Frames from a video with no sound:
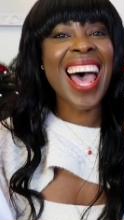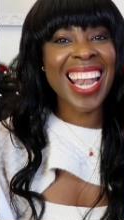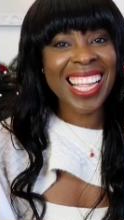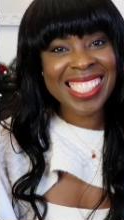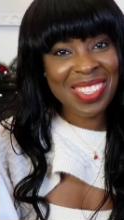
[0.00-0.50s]

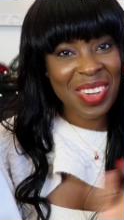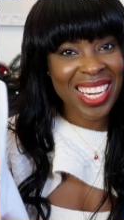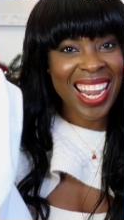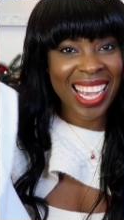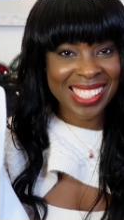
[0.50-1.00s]
and let's see what
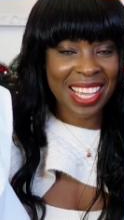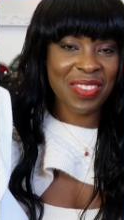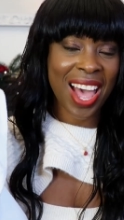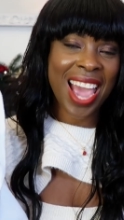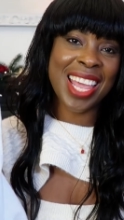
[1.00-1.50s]
the next
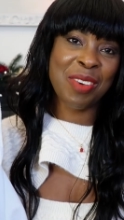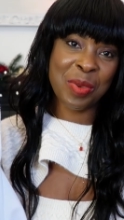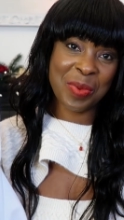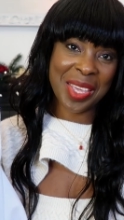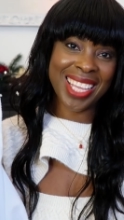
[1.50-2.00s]
gift idea
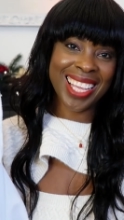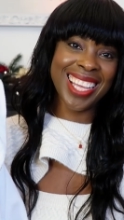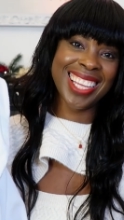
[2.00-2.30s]
will be